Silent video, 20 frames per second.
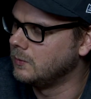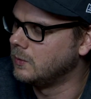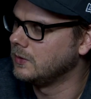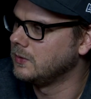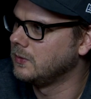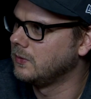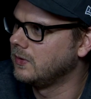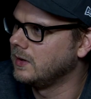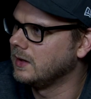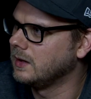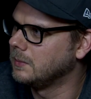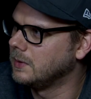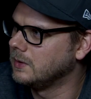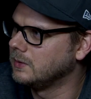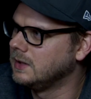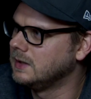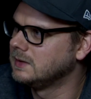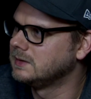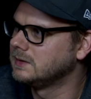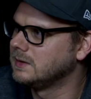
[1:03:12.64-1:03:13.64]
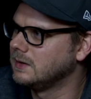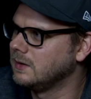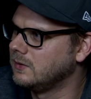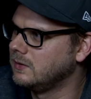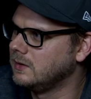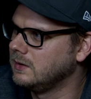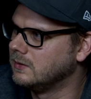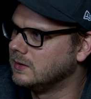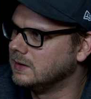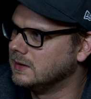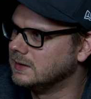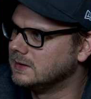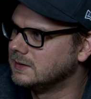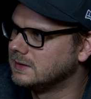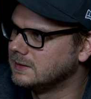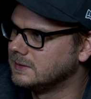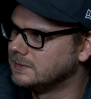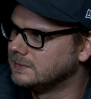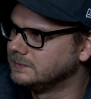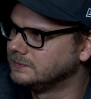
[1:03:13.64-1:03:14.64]
And what do you think about his
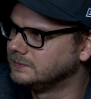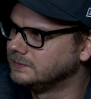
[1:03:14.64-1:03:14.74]
theories?